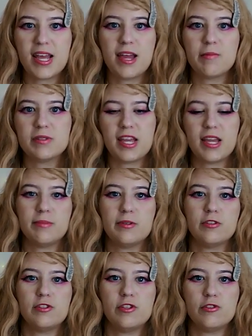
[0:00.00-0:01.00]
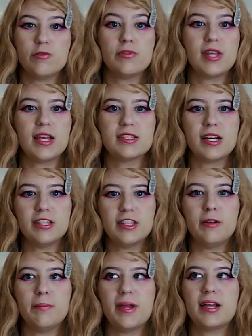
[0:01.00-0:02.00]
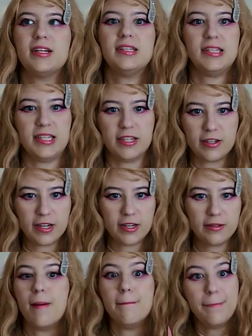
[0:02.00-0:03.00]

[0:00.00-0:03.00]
and was able to do things a little bit cleaner.